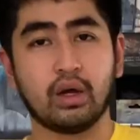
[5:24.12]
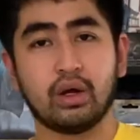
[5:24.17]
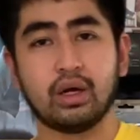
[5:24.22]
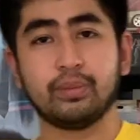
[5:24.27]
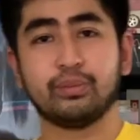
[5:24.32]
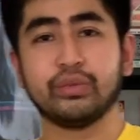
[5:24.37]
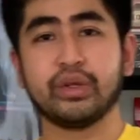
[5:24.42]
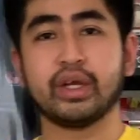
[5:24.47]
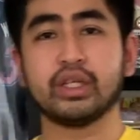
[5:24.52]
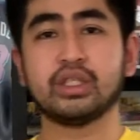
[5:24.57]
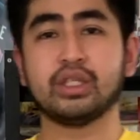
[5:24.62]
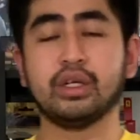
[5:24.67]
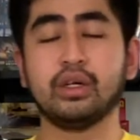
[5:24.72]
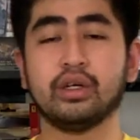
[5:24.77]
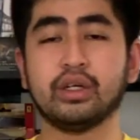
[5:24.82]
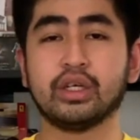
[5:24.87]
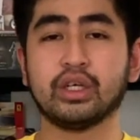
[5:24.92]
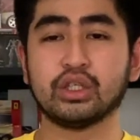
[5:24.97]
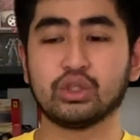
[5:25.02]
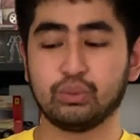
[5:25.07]
up next here
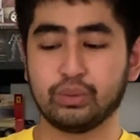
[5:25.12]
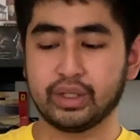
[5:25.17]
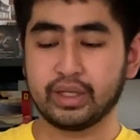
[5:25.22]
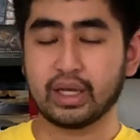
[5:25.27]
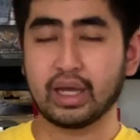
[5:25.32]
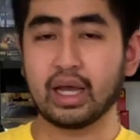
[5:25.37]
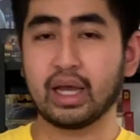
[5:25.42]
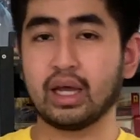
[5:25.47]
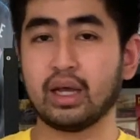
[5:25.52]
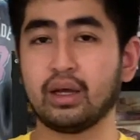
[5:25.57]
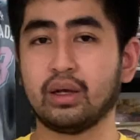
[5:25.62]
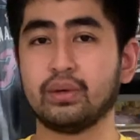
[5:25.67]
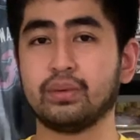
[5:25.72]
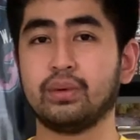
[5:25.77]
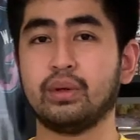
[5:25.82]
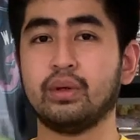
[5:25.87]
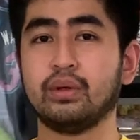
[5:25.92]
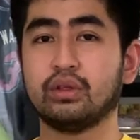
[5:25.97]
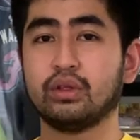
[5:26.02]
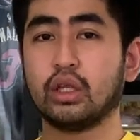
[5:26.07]
is we have
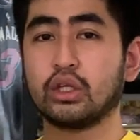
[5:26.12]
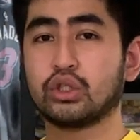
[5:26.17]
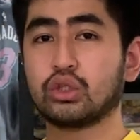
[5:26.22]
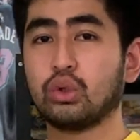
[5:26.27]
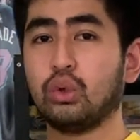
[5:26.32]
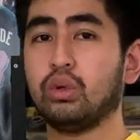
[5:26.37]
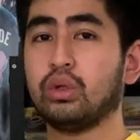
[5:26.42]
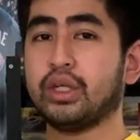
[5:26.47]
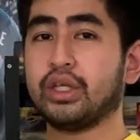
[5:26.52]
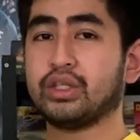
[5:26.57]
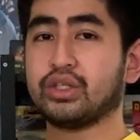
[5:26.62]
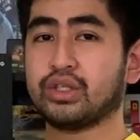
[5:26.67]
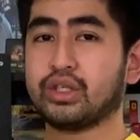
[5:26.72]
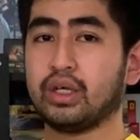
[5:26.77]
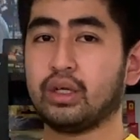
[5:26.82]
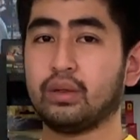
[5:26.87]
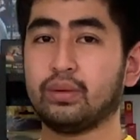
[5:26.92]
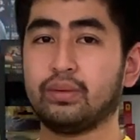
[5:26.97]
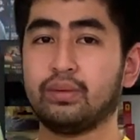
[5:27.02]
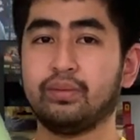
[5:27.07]
the sole
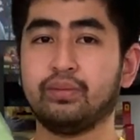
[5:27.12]
itself.